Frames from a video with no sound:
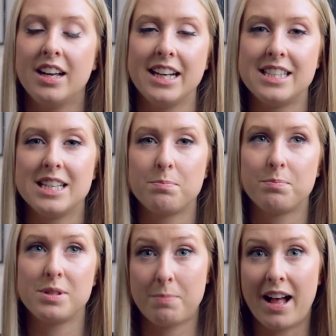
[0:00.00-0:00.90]
It is
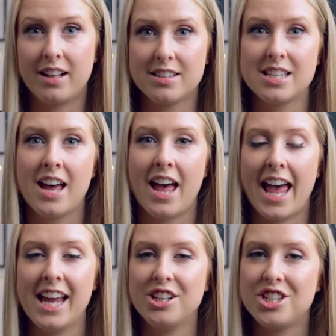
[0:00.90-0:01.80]
spelled
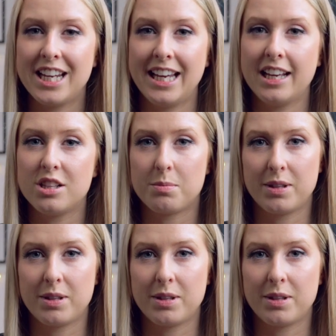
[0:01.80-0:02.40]
H-E-L-L-E.